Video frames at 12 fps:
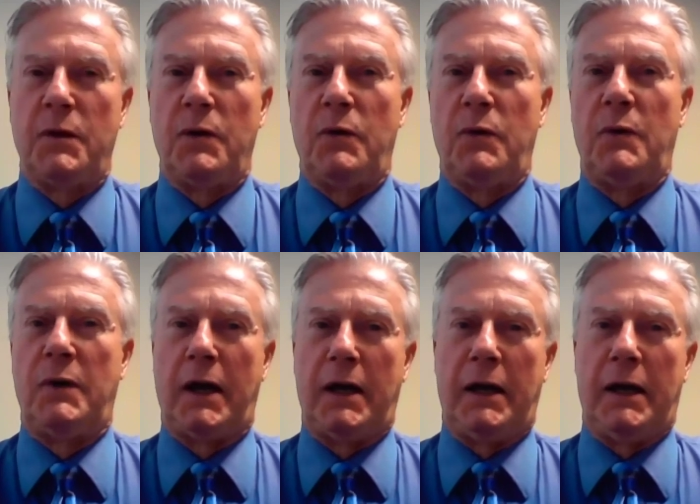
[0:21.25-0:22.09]
know
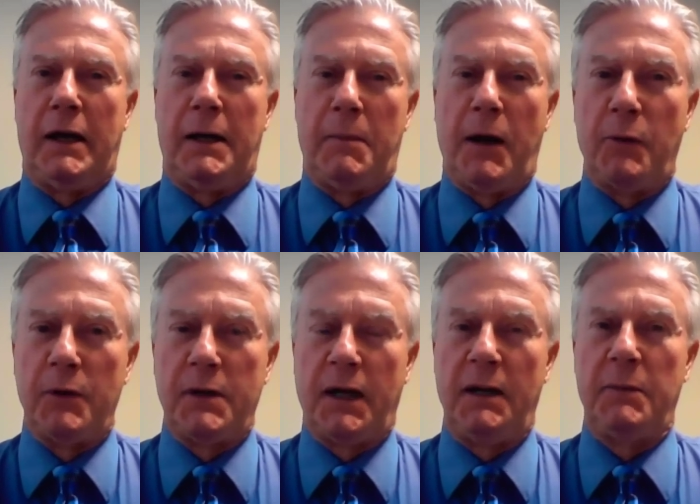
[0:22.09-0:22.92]
uh, about
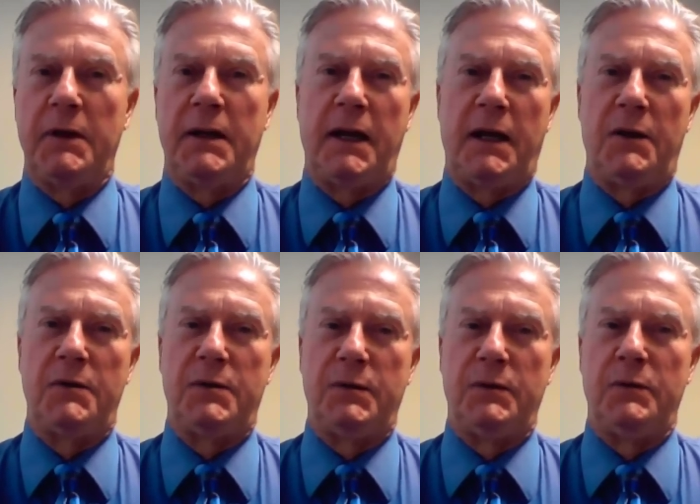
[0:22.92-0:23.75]
retirement and how
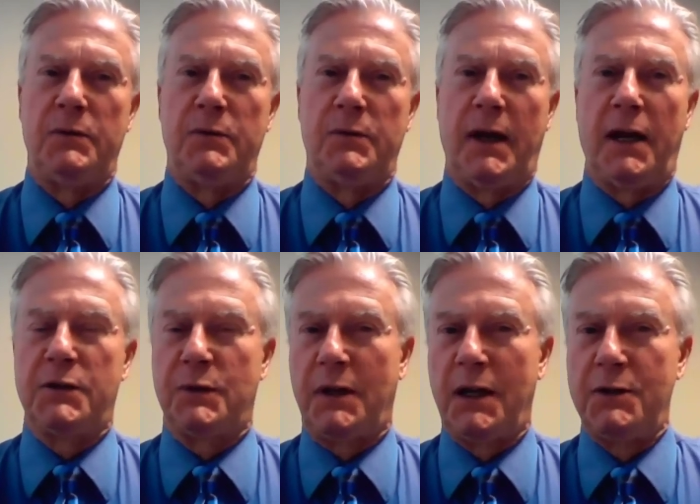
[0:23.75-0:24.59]
to
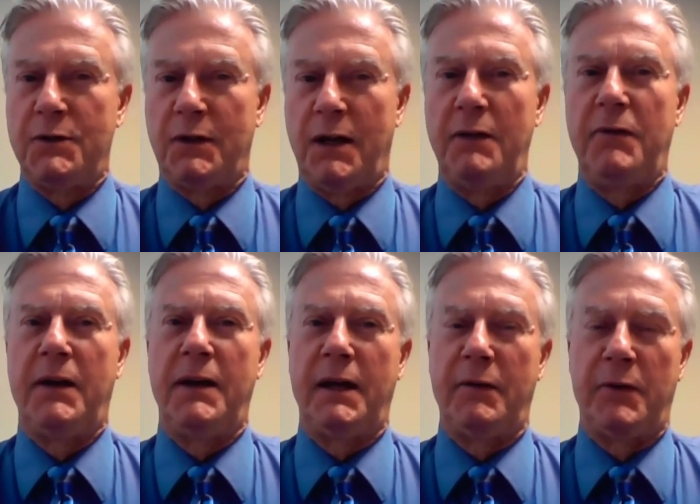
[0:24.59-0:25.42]
actualize your life,
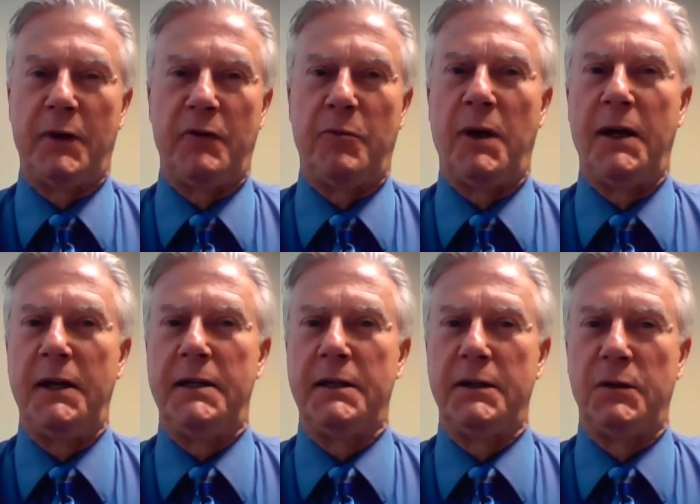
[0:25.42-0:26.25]
how to have enough
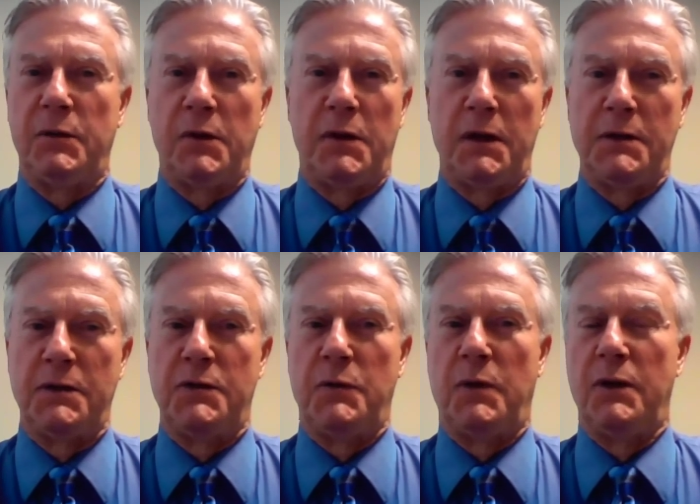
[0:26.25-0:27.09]
money to do the things
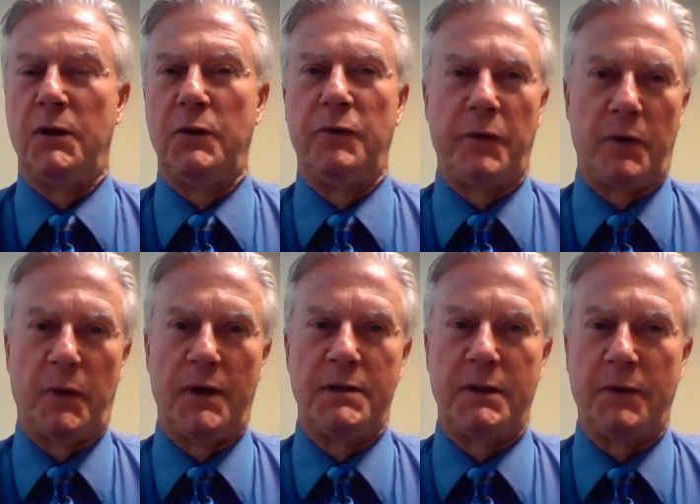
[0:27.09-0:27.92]
that you want to do for the
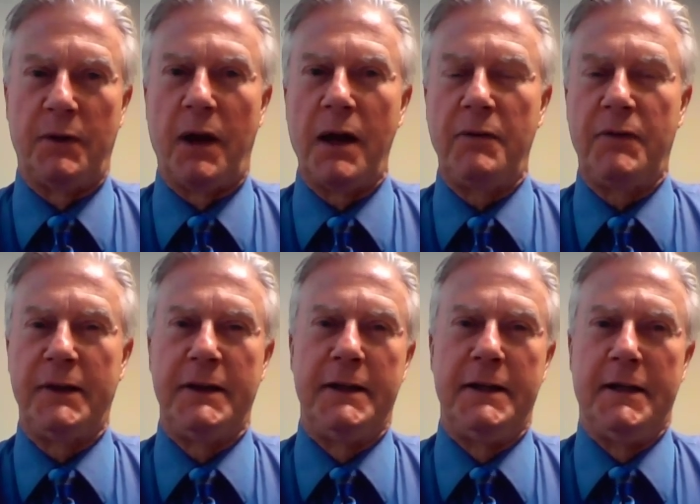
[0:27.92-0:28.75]
rest of your life.
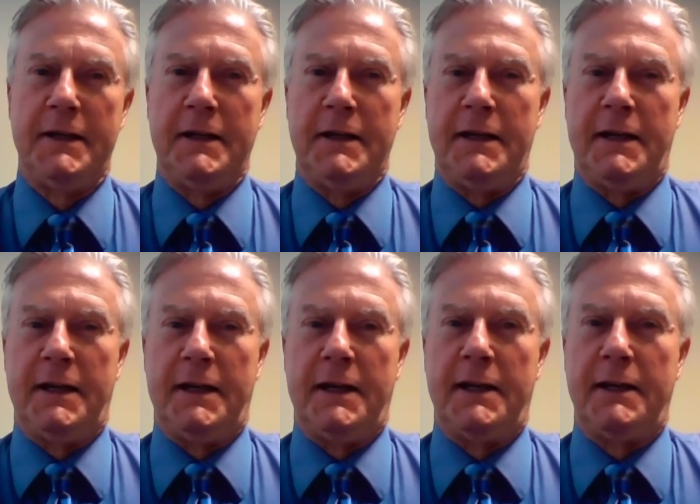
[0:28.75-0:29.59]

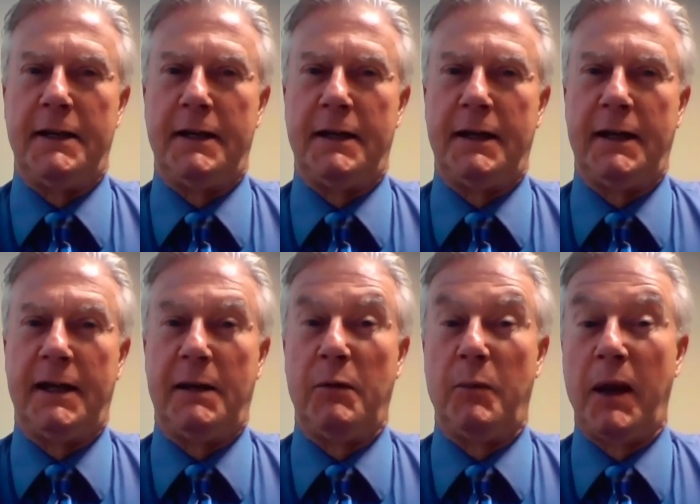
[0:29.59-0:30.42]
And uh, and
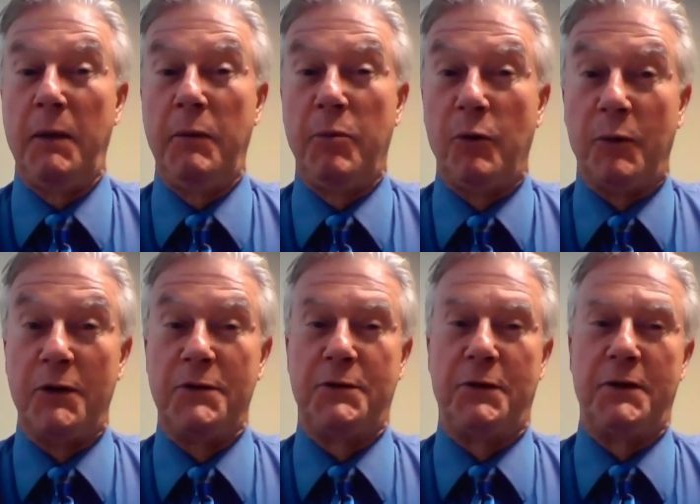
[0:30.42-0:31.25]
I'm a baby
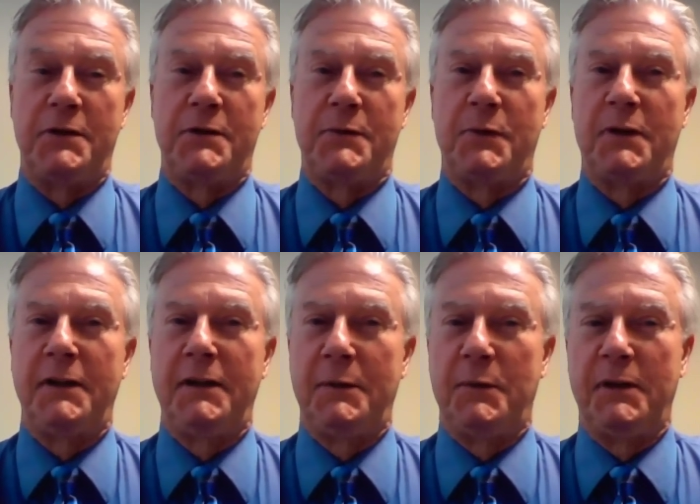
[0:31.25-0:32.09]
boomer, so this is
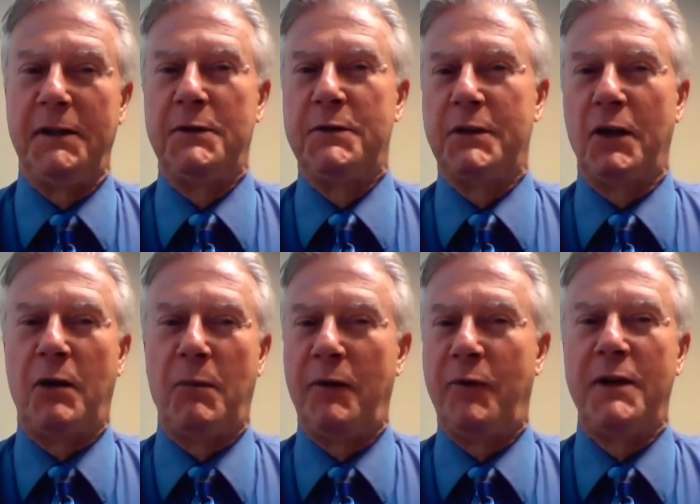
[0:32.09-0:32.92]
really, really interesting.
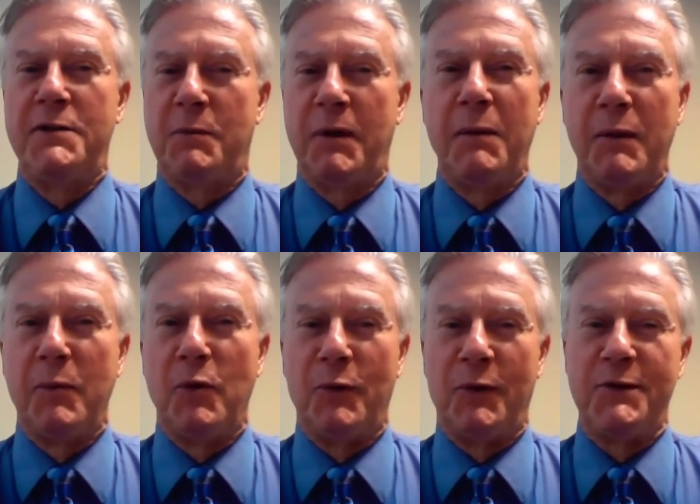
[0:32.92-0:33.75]
All my friends are baby
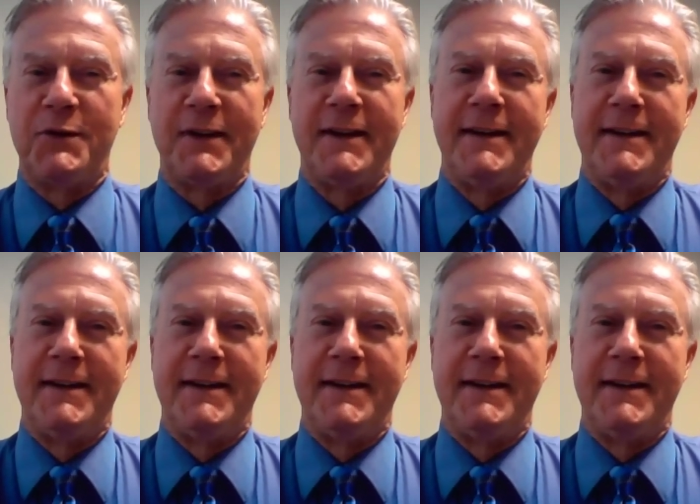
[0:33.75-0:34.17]
boomers.